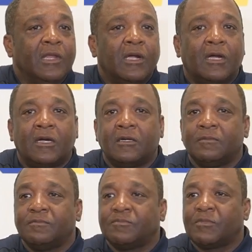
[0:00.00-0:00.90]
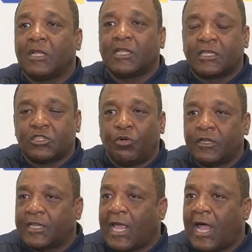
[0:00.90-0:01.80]
So
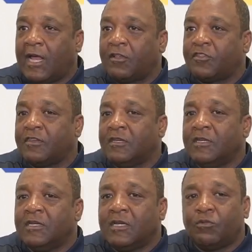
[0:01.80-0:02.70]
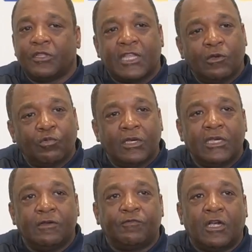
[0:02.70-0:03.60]
are the guys. We think
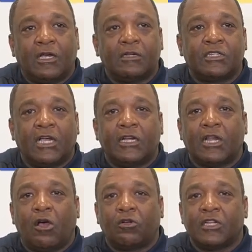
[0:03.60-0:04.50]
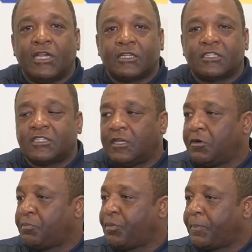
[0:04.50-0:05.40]
we've done all the
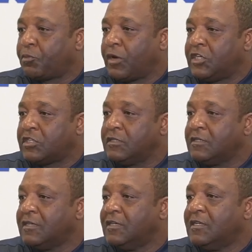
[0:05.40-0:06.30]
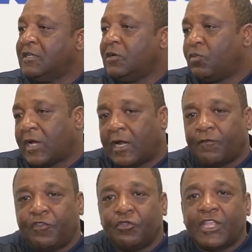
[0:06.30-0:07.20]
necessary preparation. We got
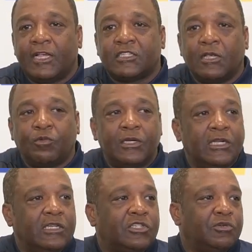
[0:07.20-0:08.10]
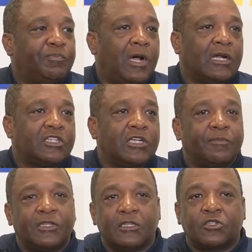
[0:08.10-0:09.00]
a few things that we need to polish
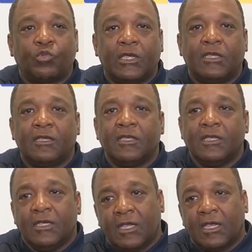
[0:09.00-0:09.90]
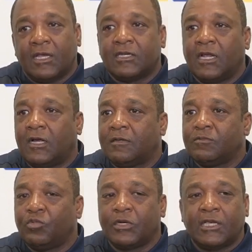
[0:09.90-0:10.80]
up this week, and
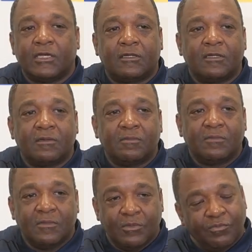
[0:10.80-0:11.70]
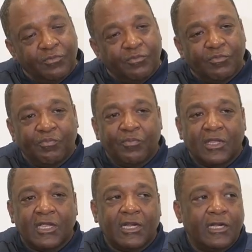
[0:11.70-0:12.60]
we'll get
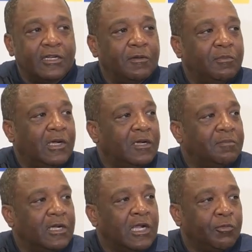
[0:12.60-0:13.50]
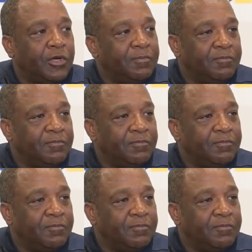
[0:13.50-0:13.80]
headed to Montgomery.